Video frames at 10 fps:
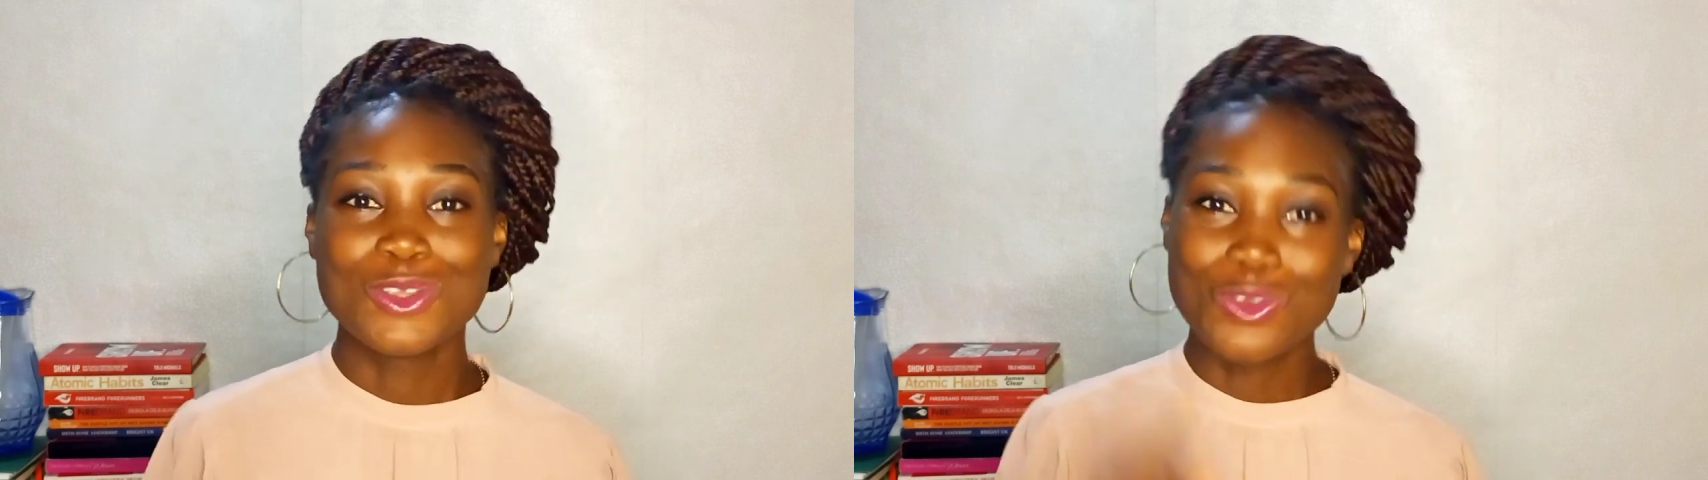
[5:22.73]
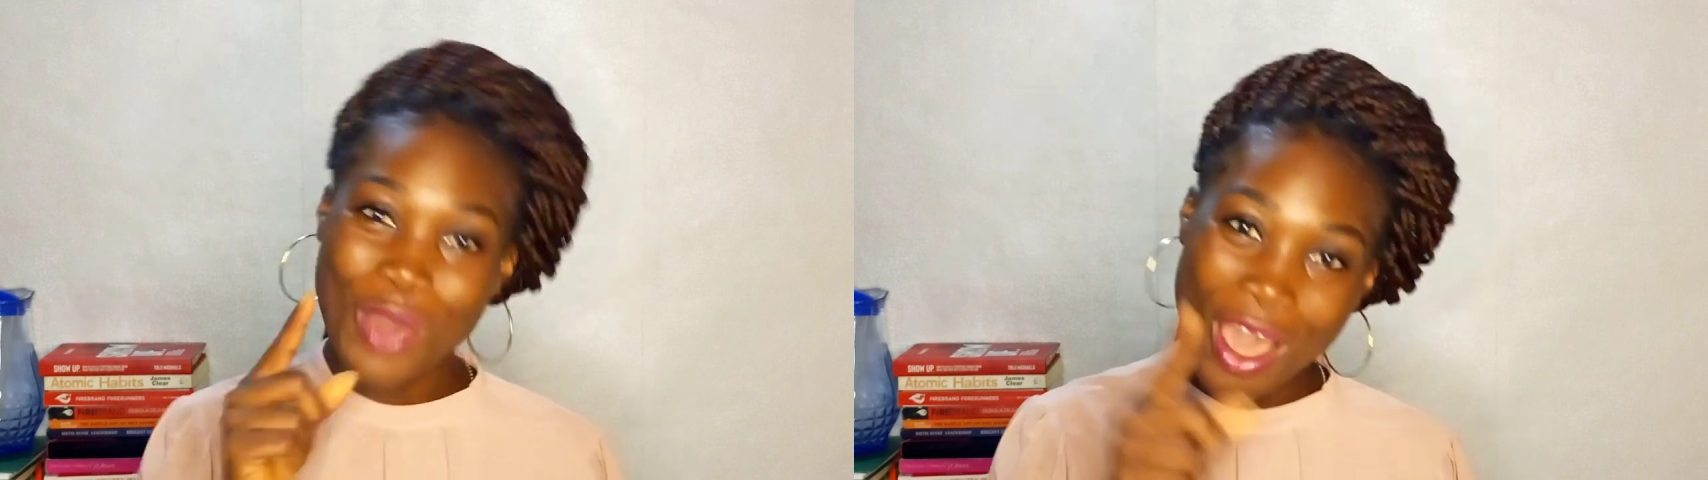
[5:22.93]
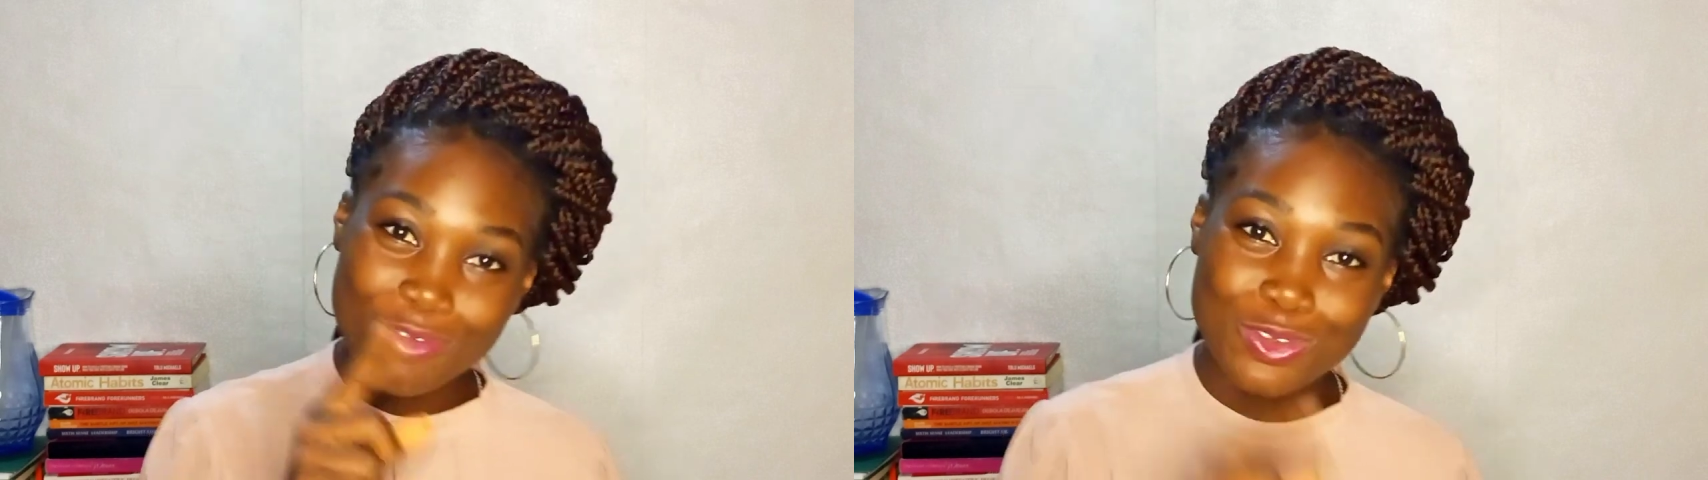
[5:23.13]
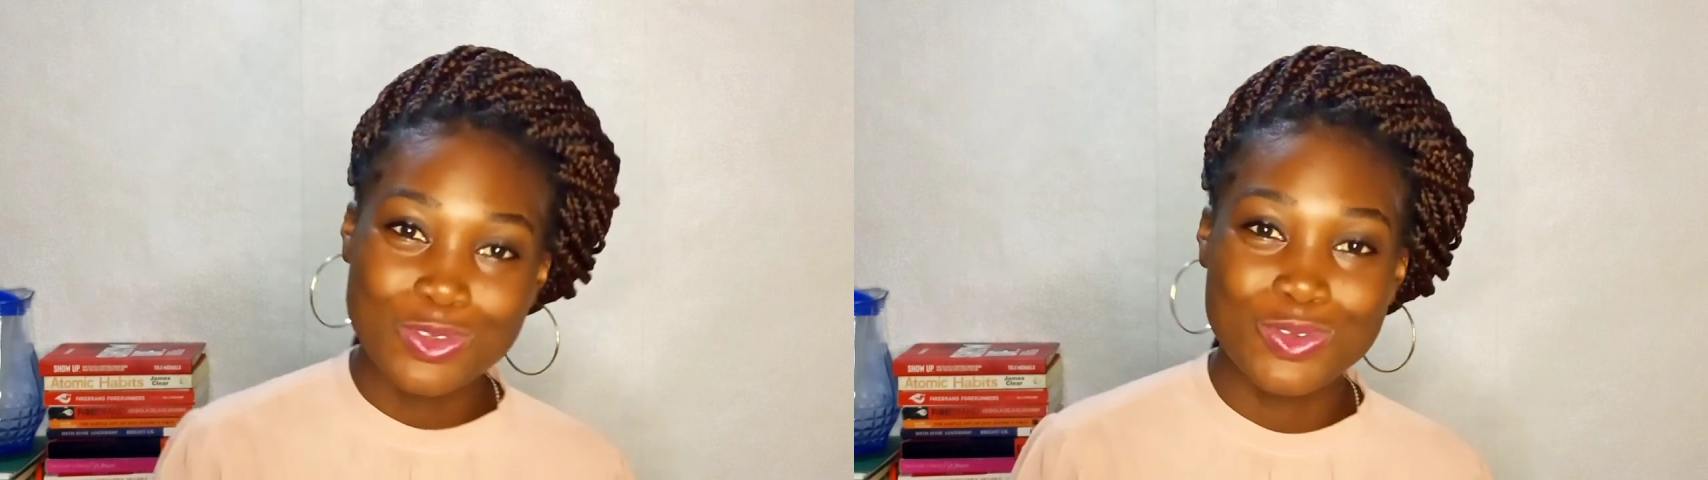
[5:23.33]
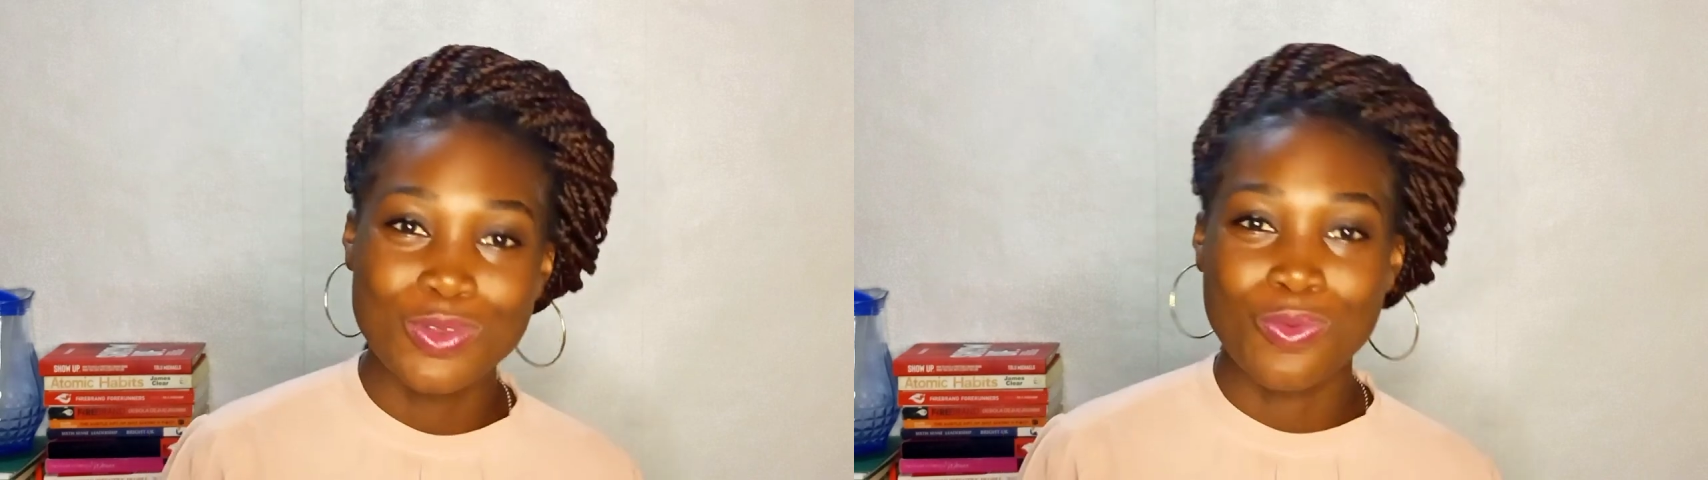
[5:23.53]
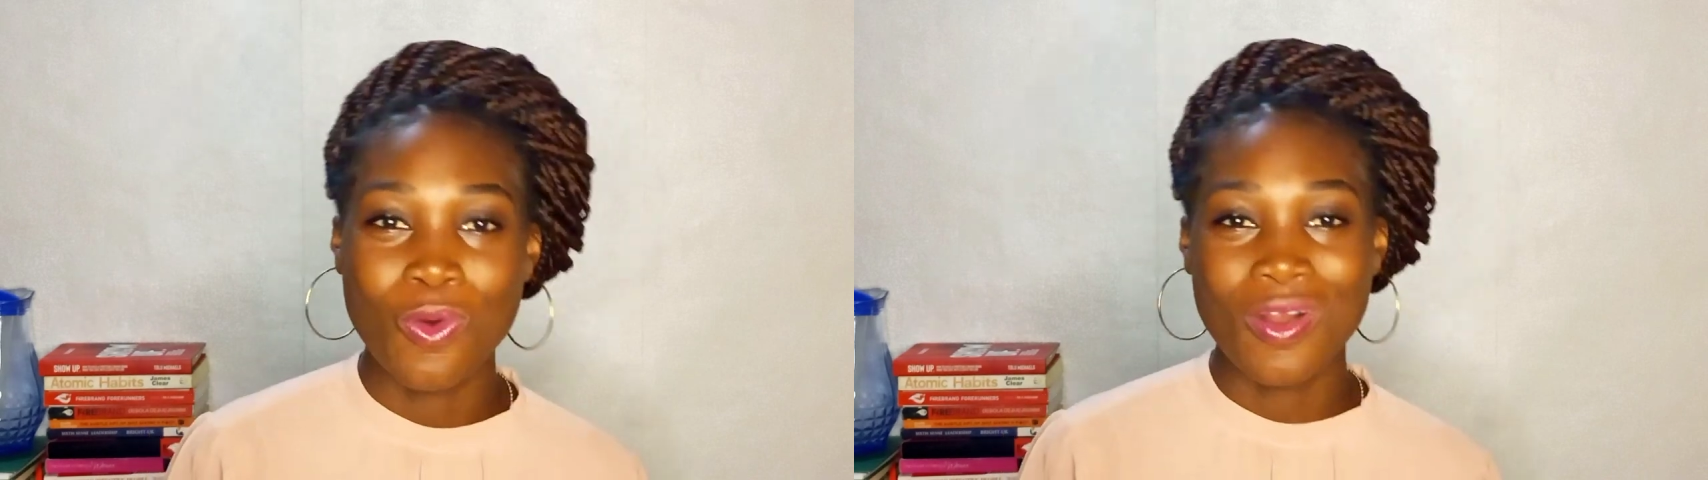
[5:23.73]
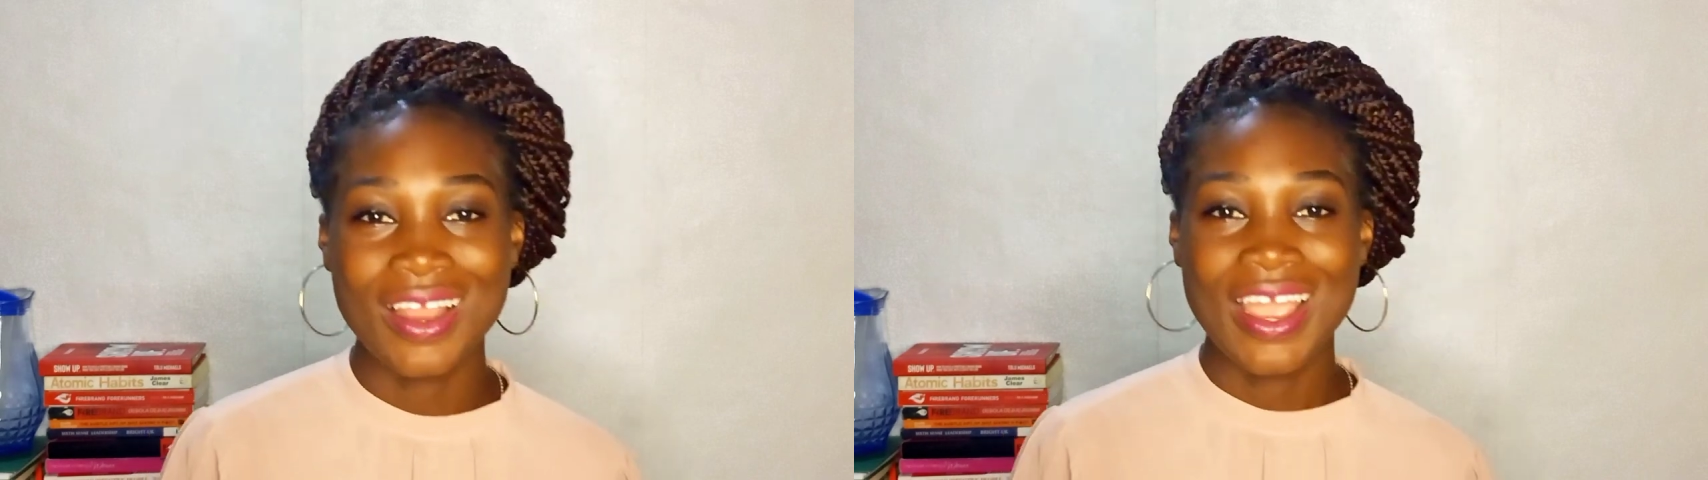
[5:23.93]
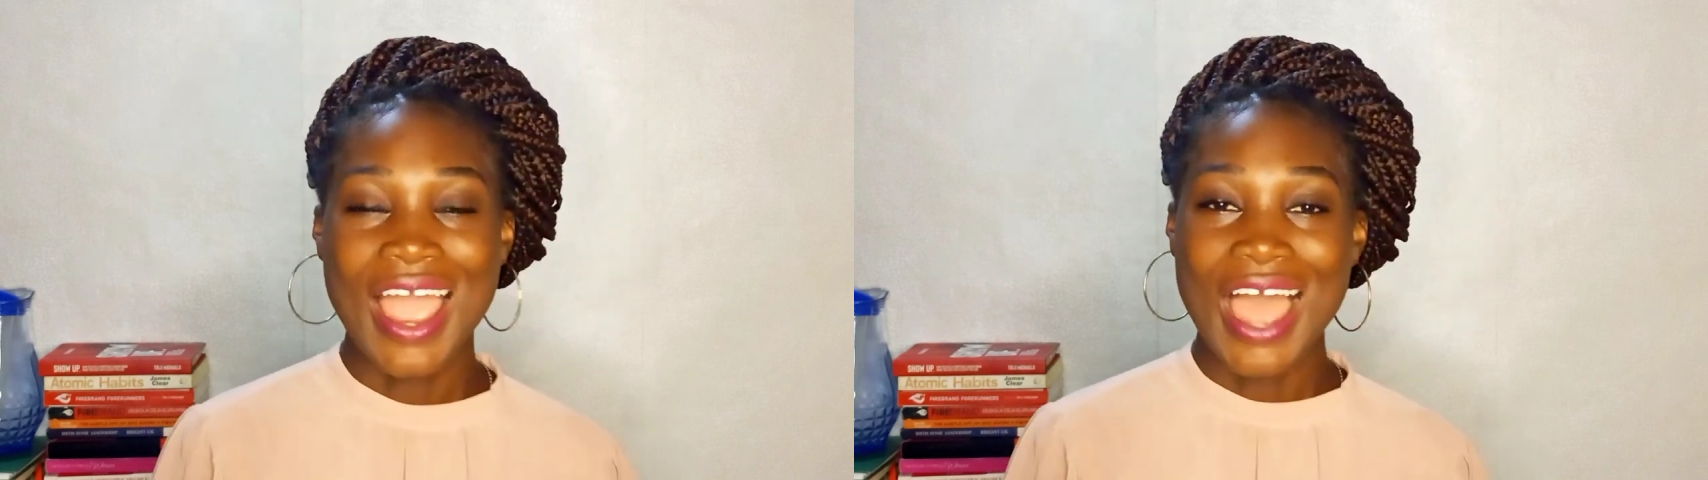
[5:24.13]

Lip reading: So you have to do the work,